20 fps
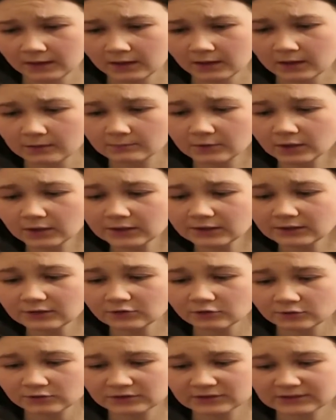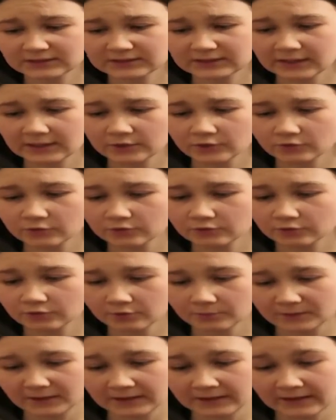Hermione looked to see who
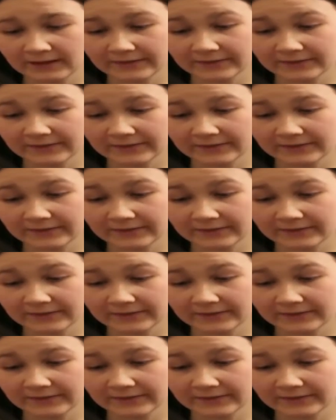coming